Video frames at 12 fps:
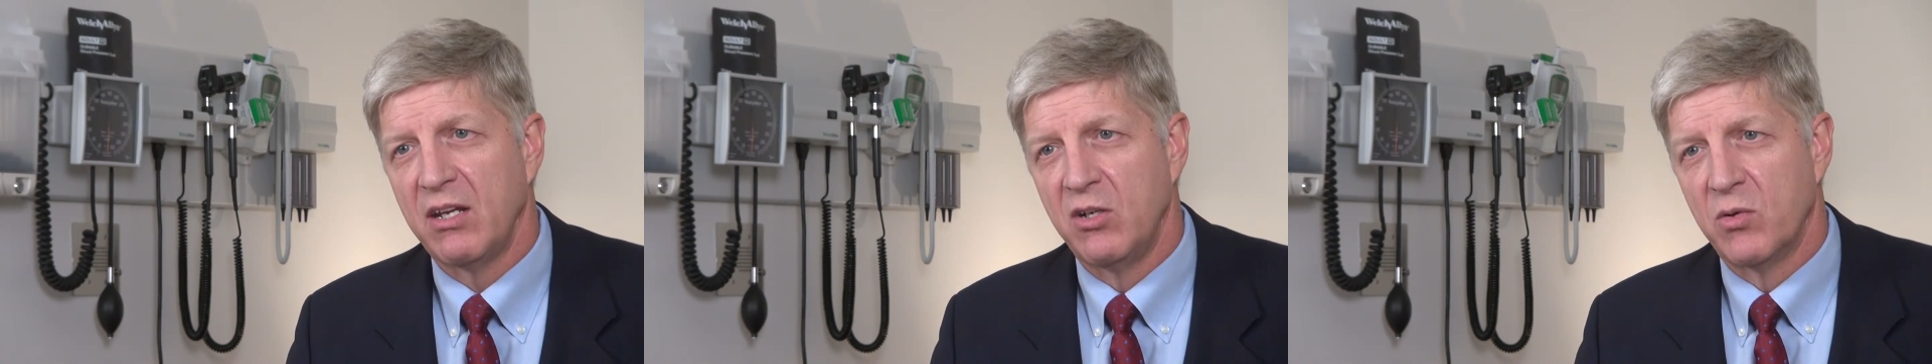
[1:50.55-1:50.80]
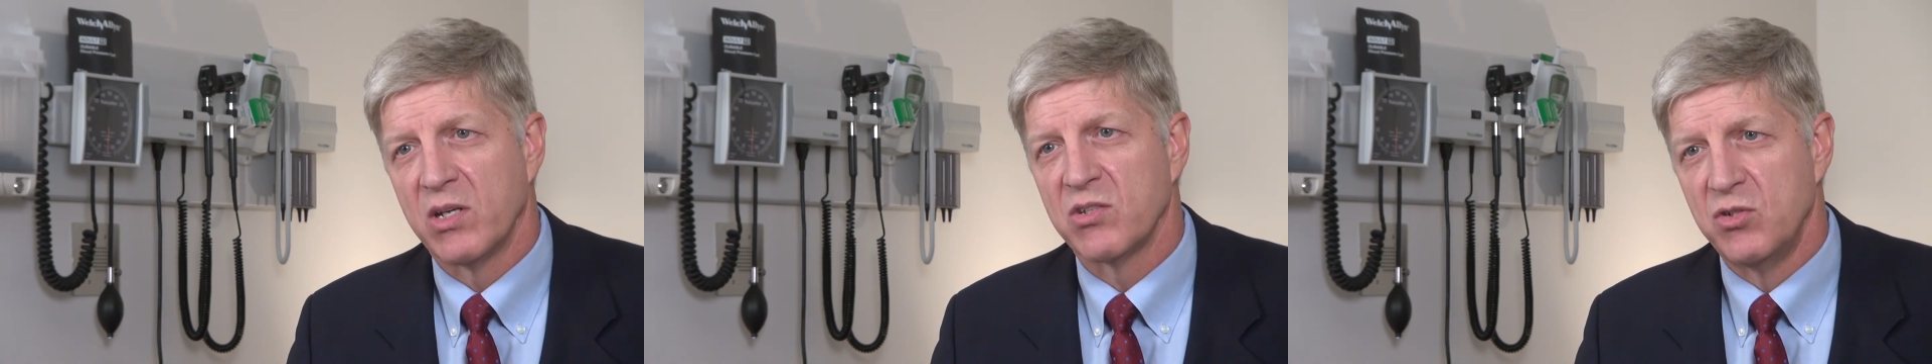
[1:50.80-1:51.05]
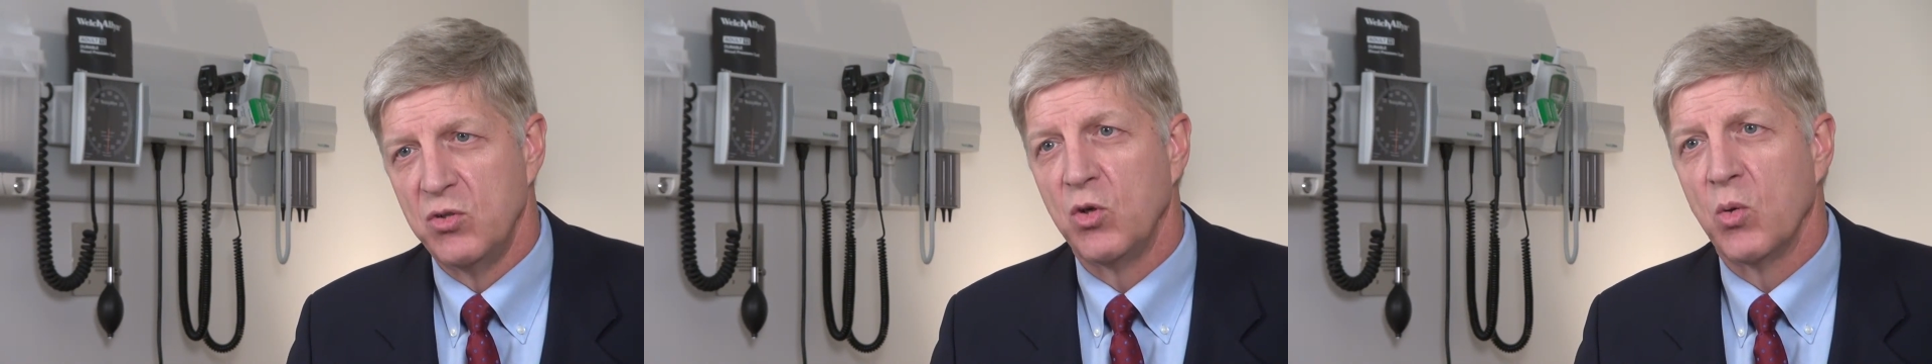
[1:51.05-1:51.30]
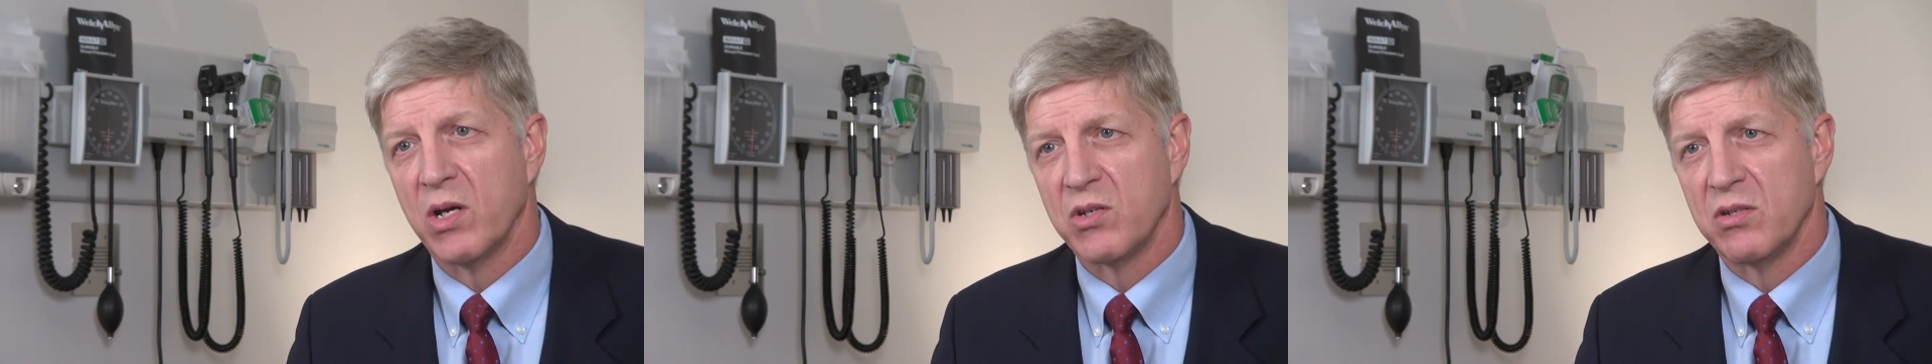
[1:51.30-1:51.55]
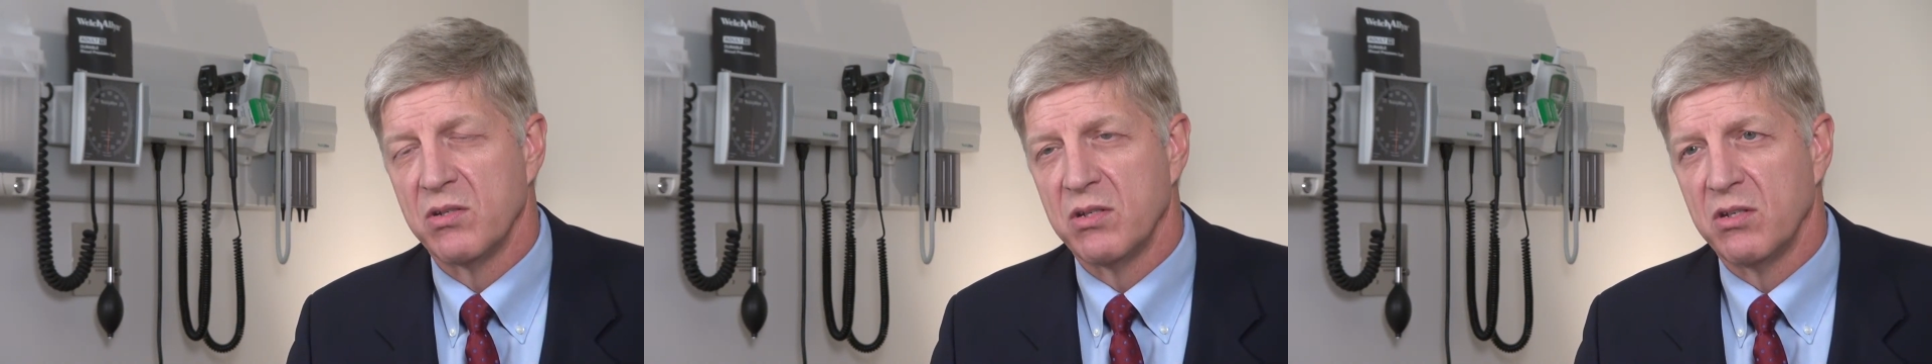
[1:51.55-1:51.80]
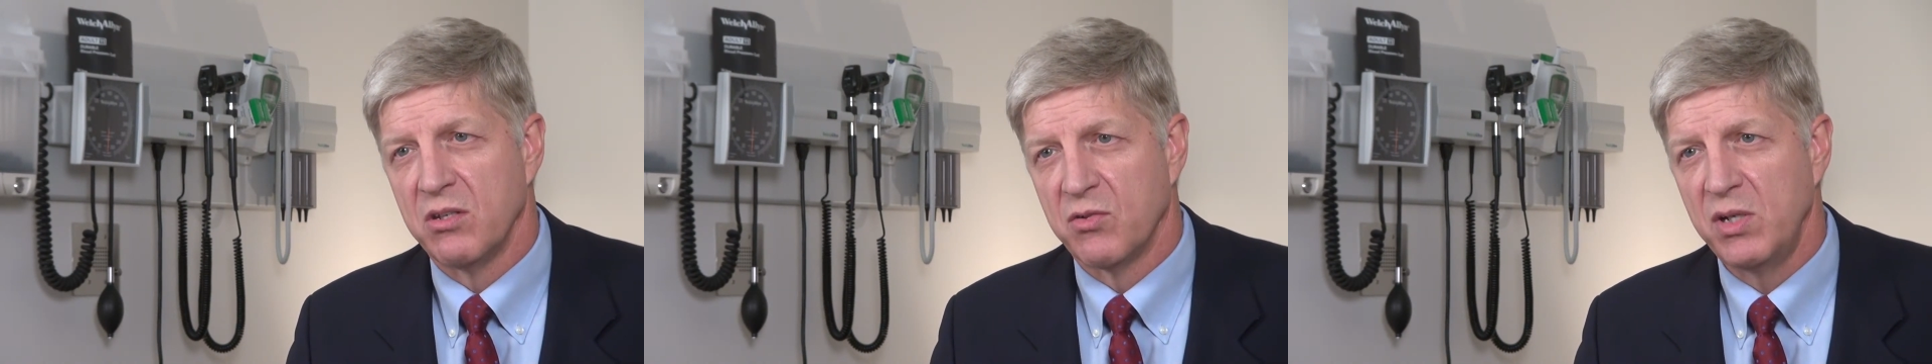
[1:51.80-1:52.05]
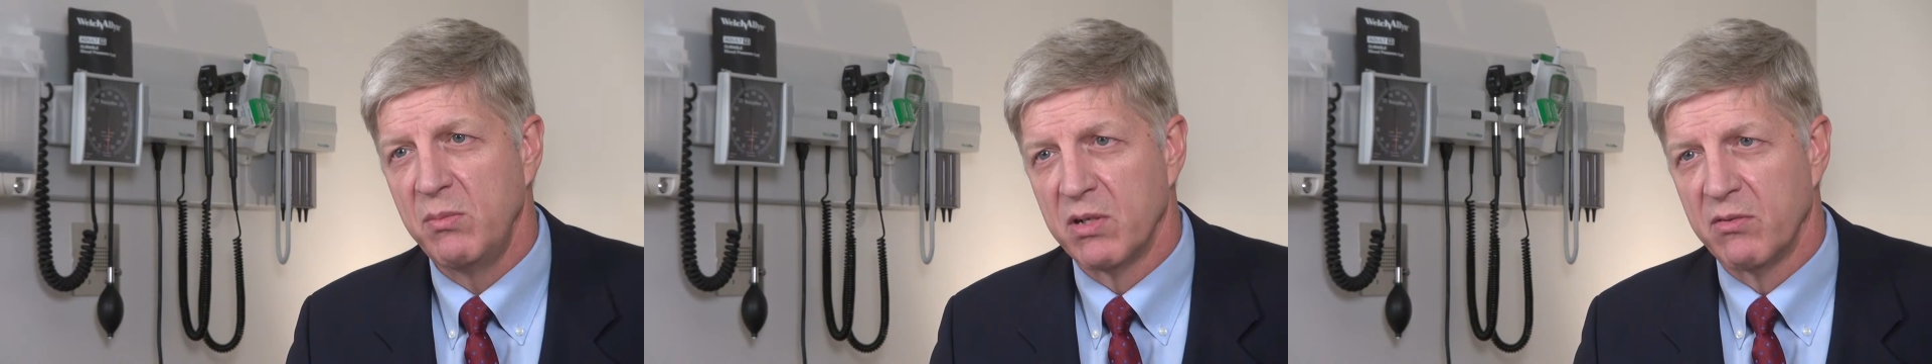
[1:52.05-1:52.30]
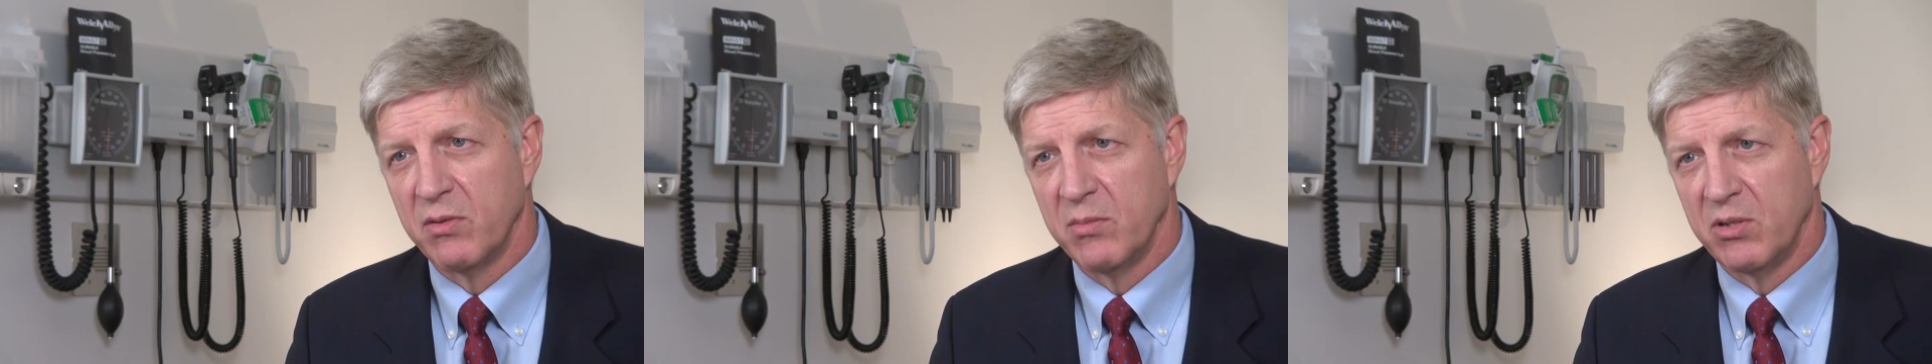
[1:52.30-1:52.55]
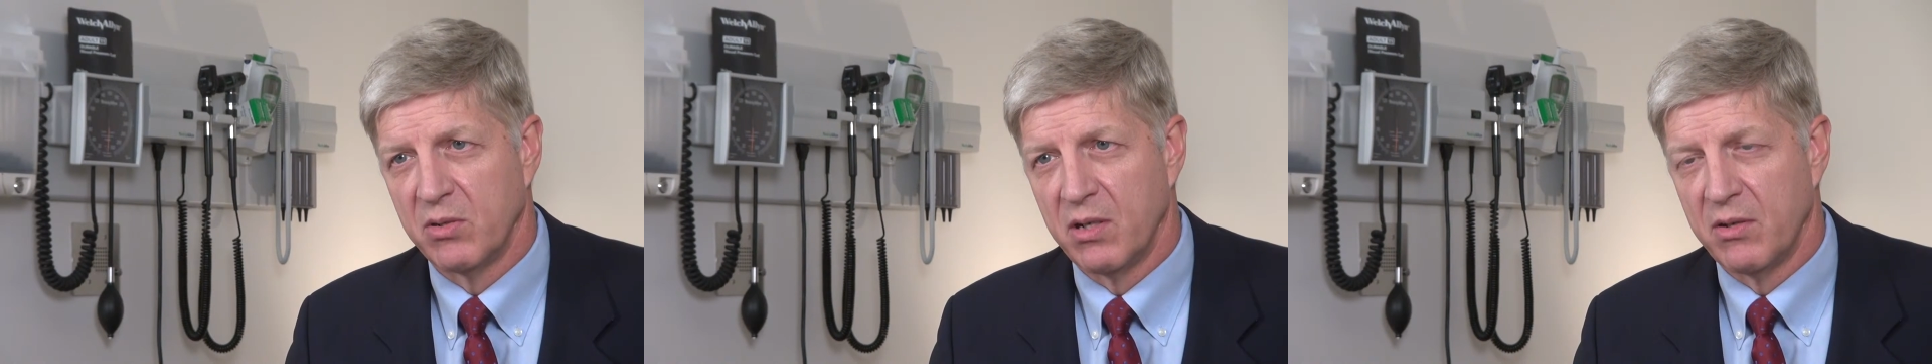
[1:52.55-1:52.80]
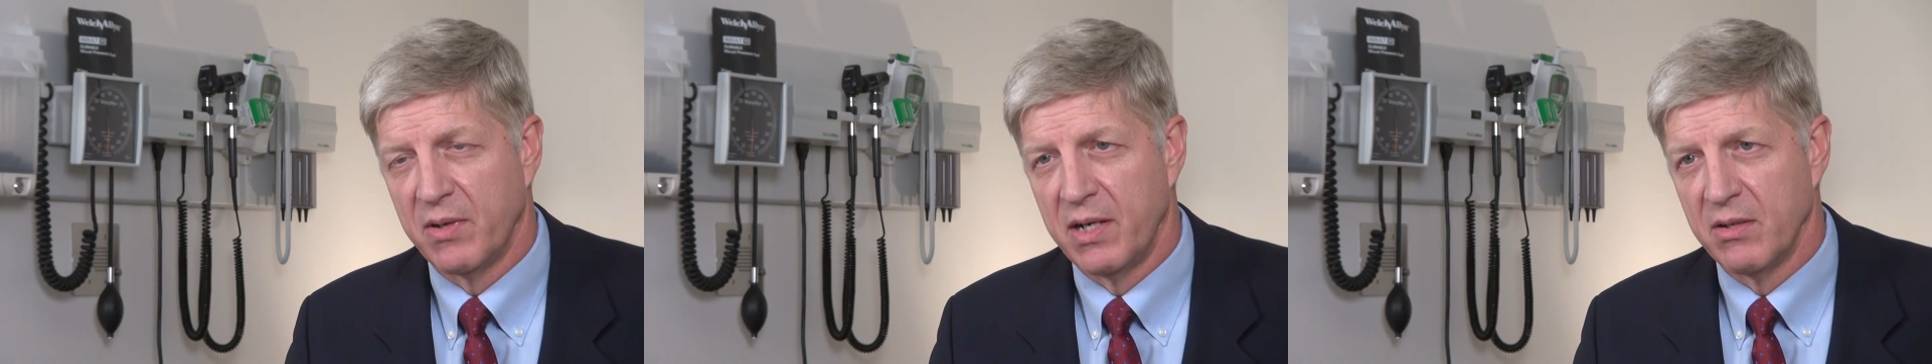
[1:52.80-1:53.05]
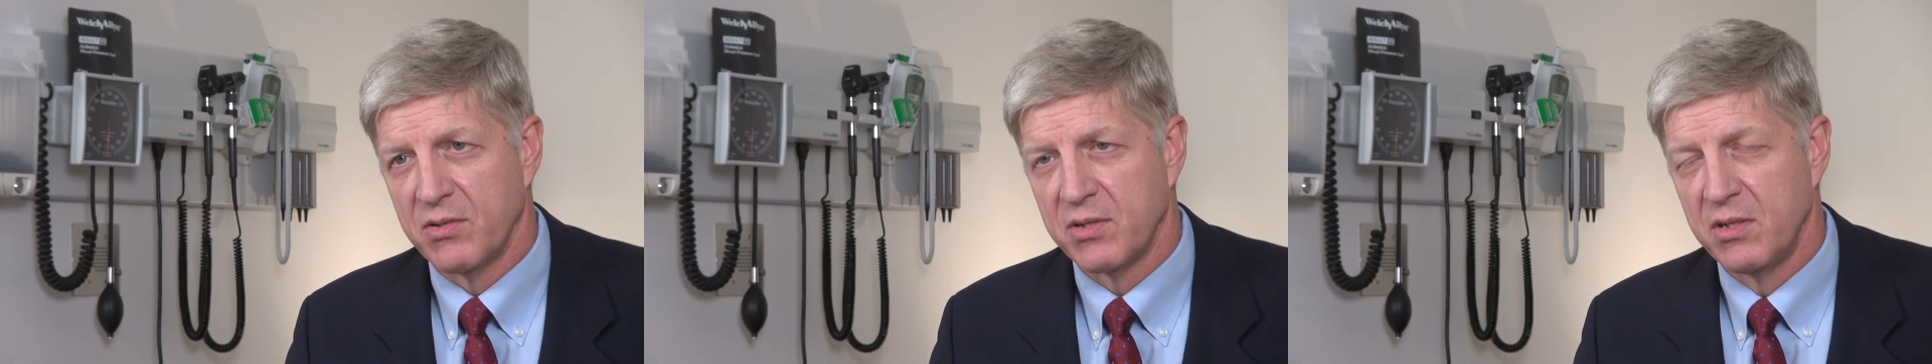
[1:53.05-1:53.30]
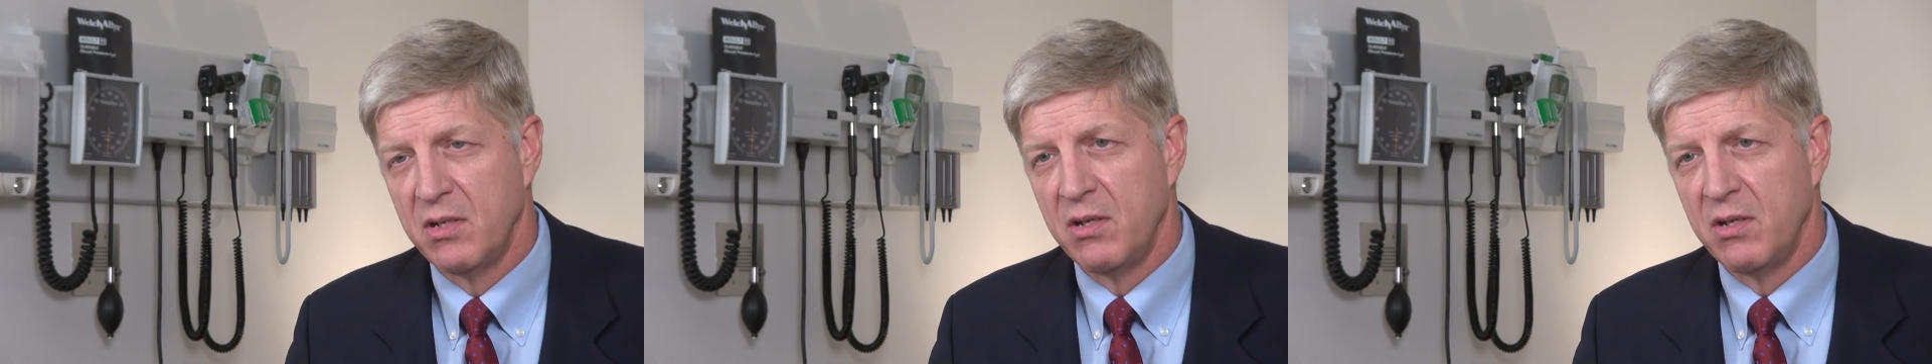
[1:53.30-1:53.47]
address new questions in the treatment of rheumatoid arthritis.